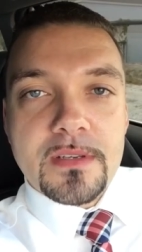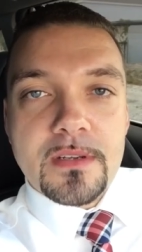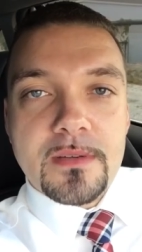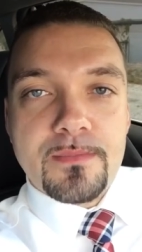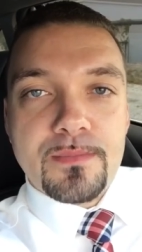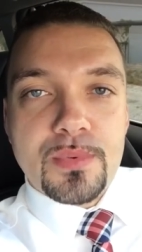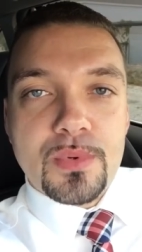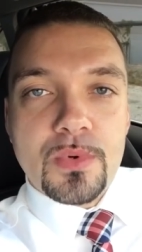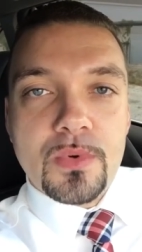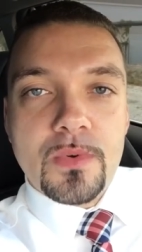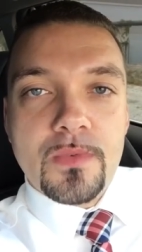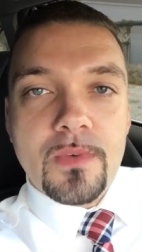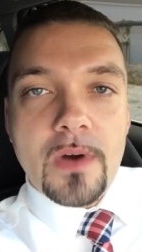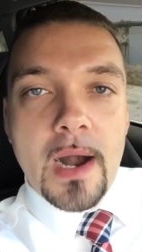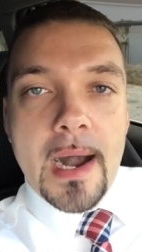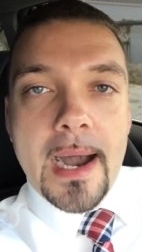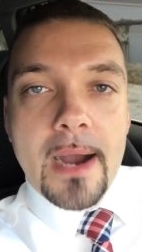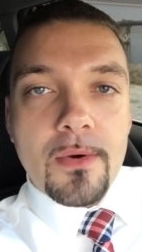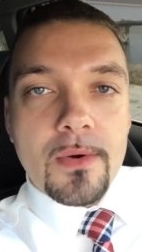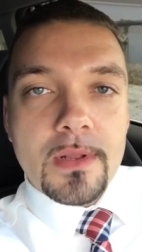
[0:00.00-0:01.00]
and improve
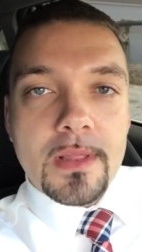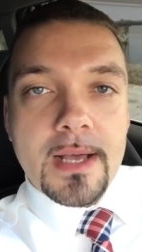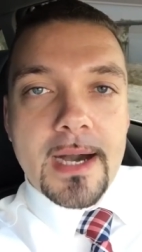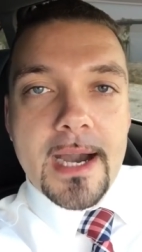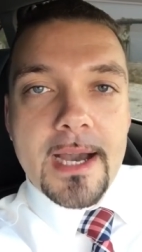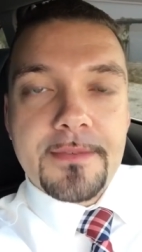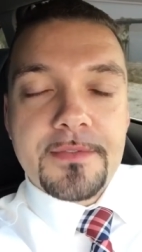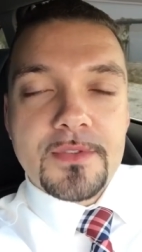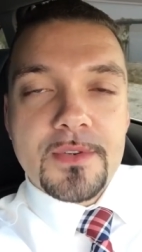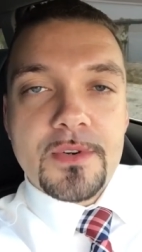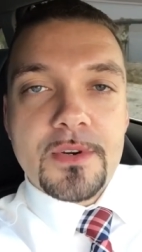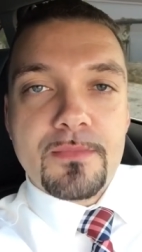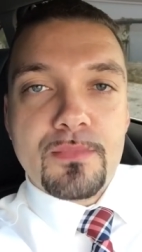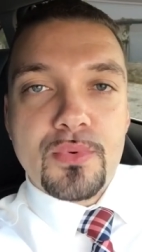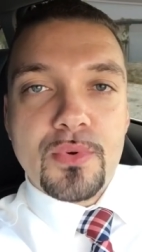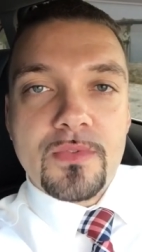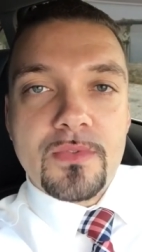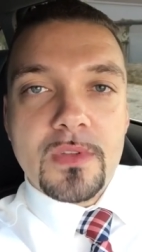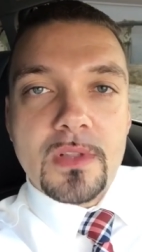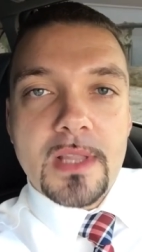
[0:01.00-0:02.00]
our lives or
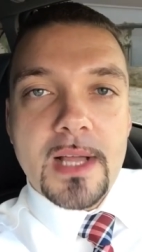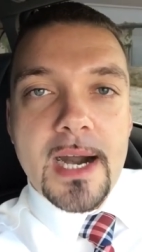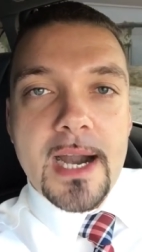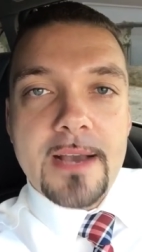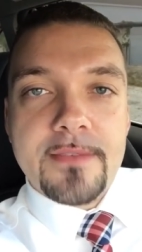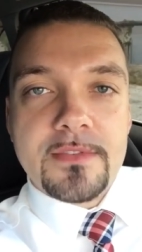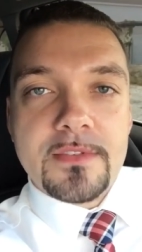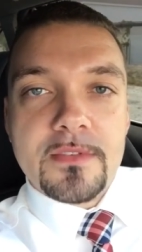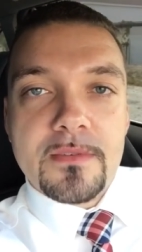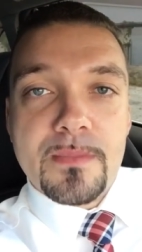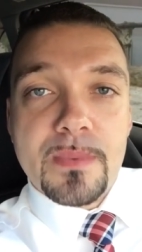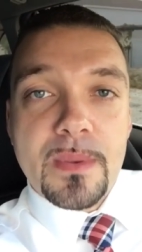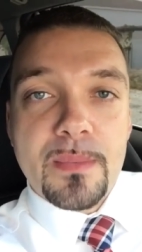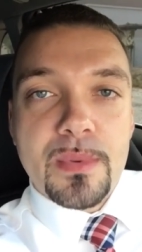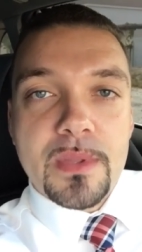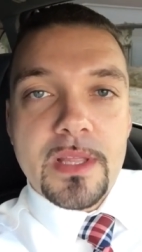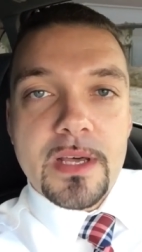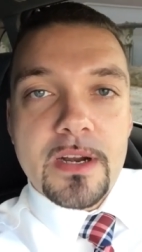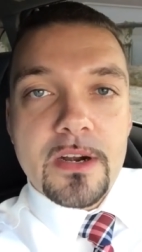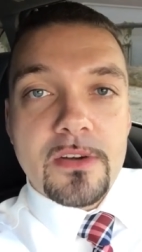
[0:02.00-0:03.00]
improve the lives of the
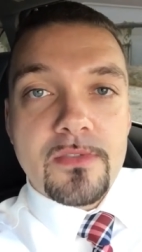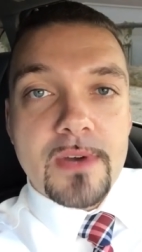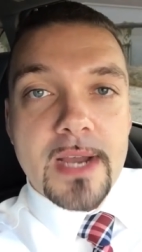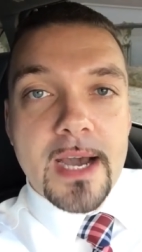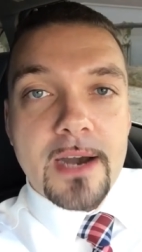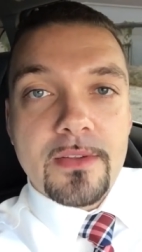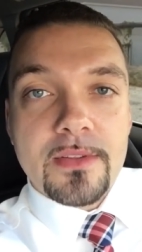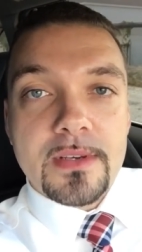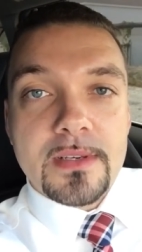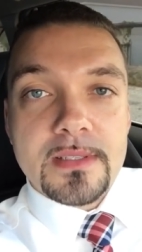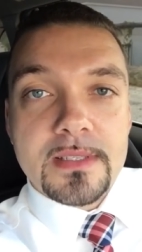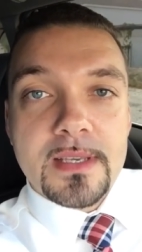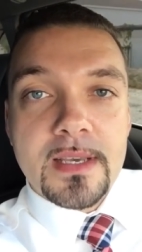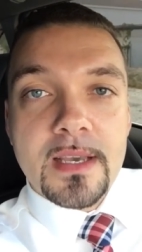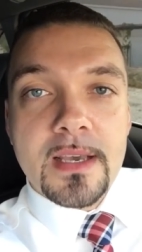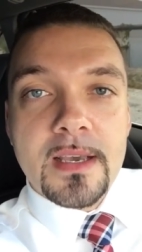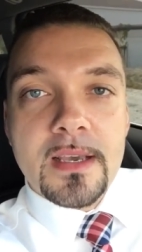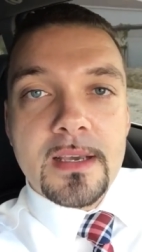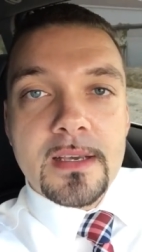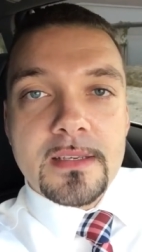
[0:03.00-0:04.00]
people that are around us.
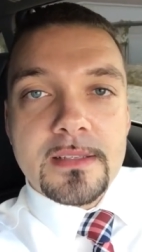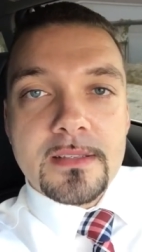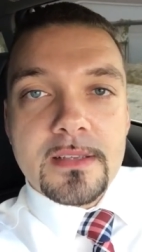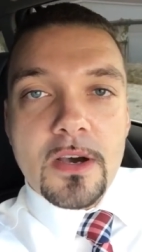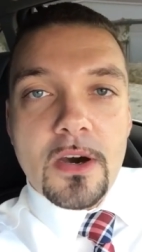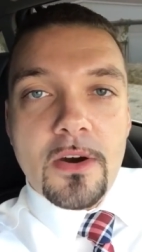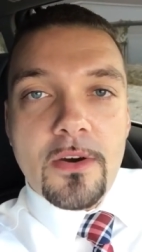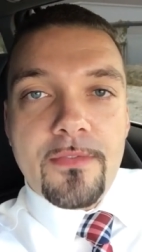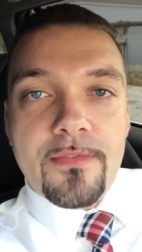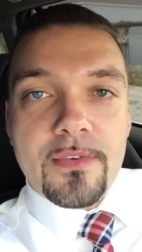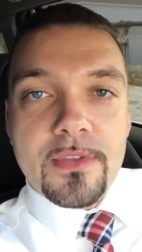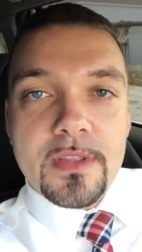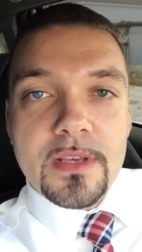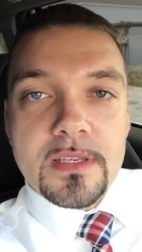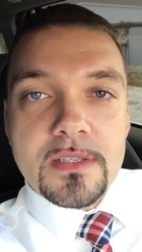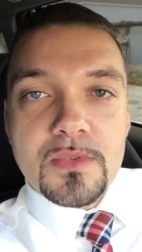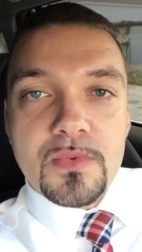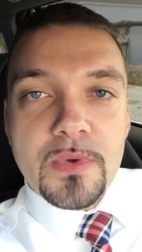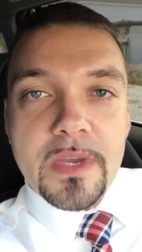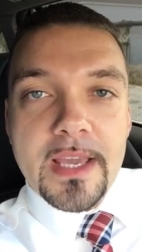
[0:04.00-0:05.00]
So for
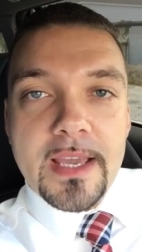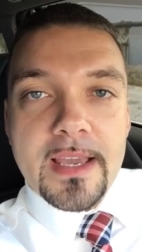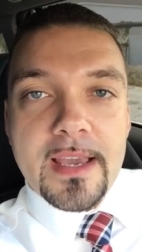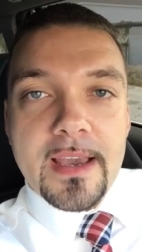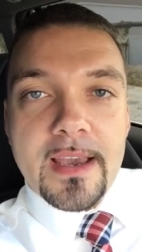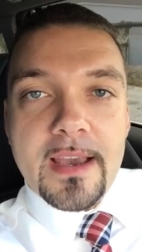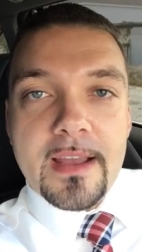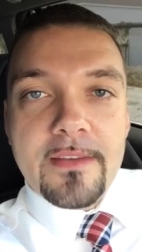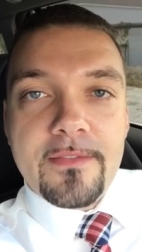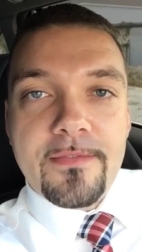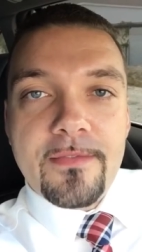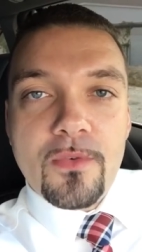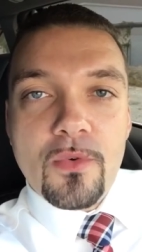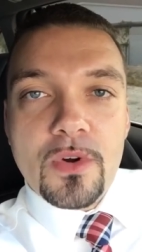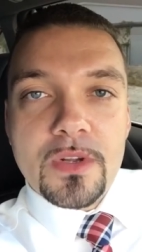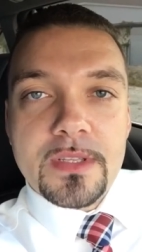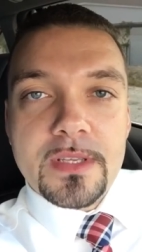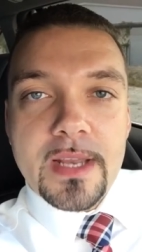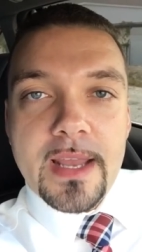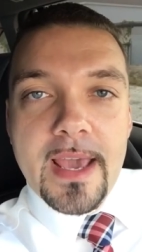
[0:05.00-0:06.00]
this week and
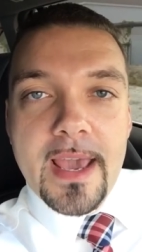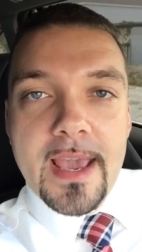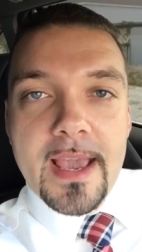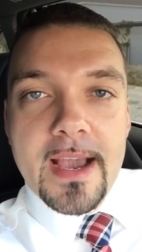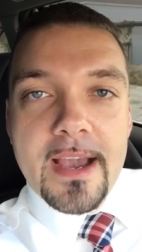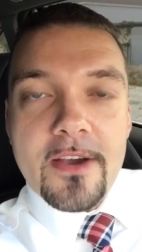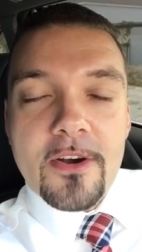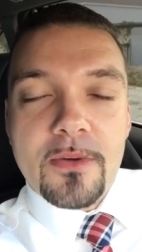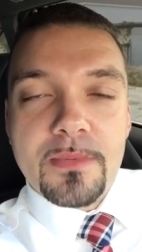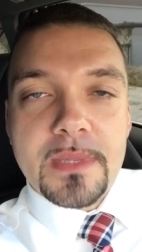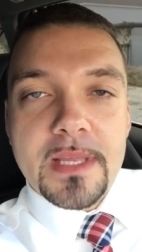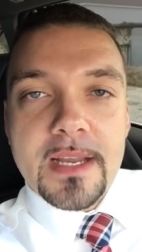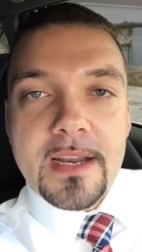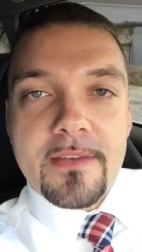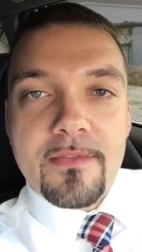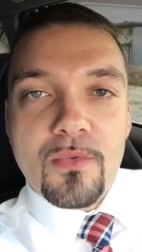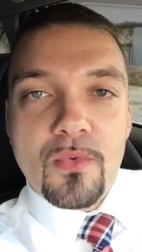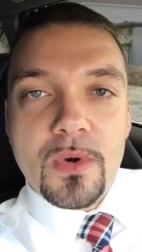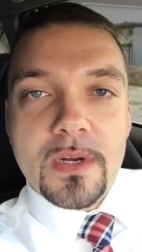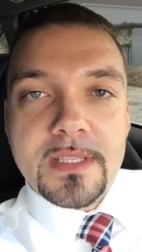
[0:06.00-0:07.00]
for today, I hope that
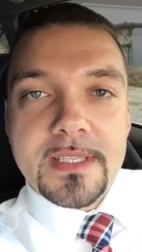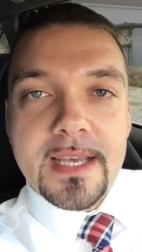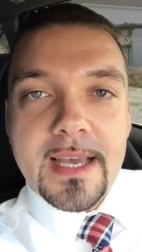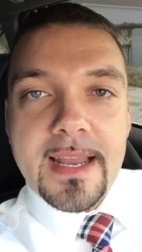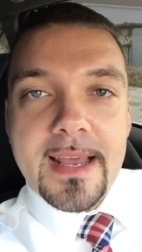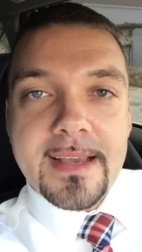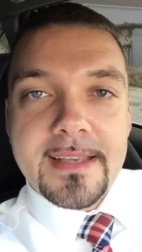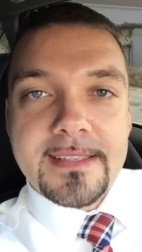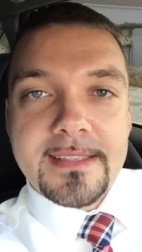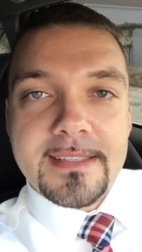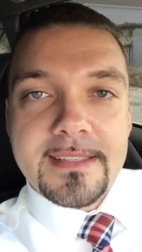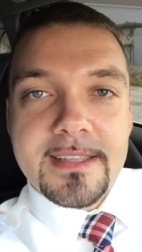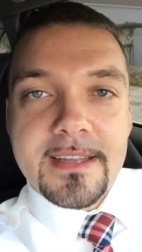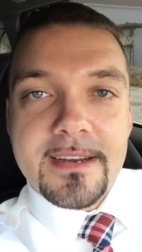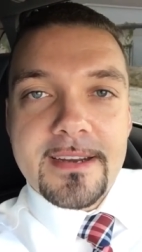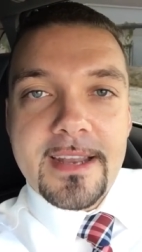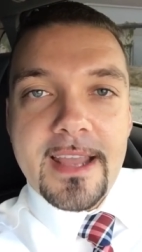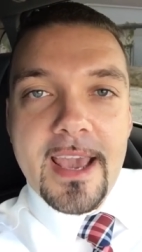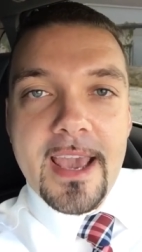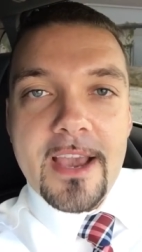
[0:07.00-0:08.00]
everyone 10Xs
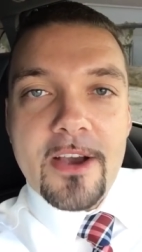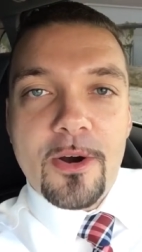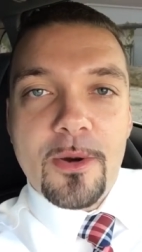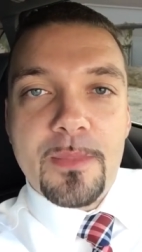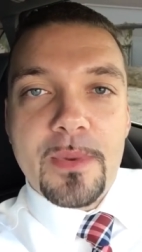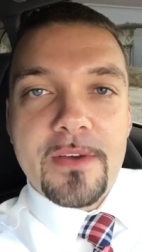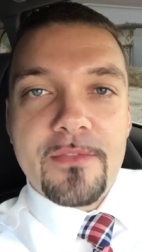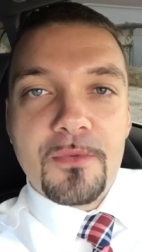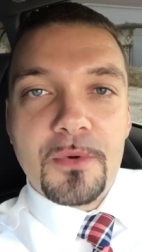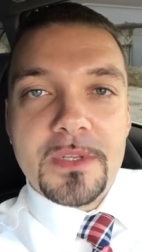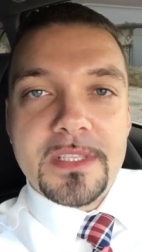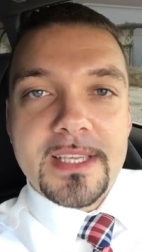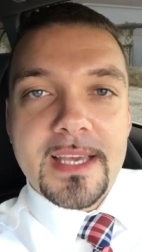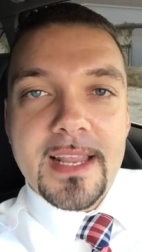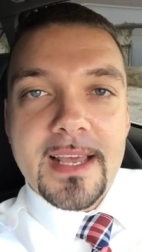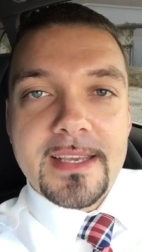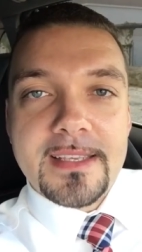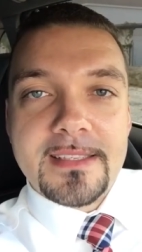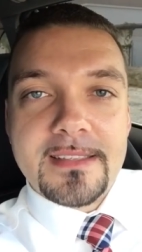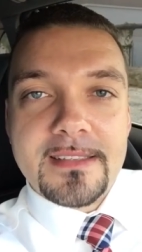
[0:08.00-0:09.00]
their day. I hope everyone
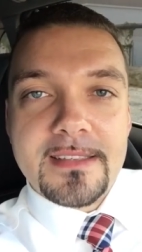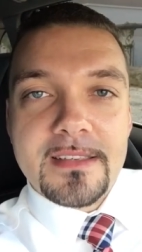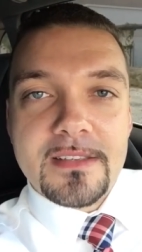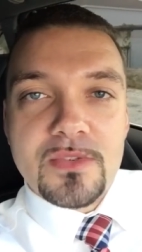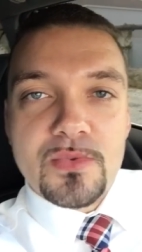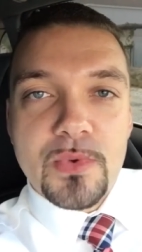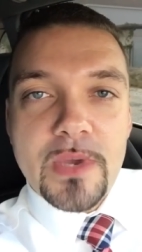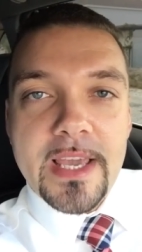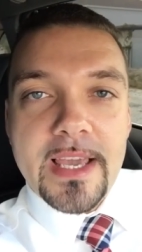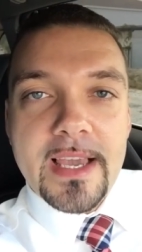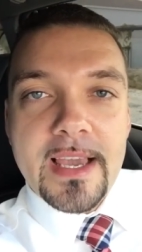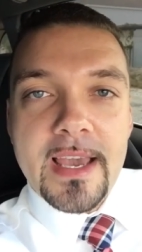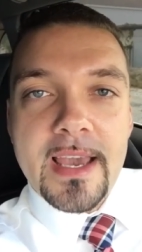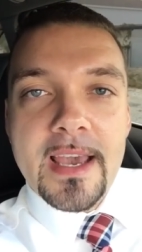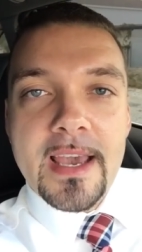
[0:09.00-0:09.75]
10Xs this week.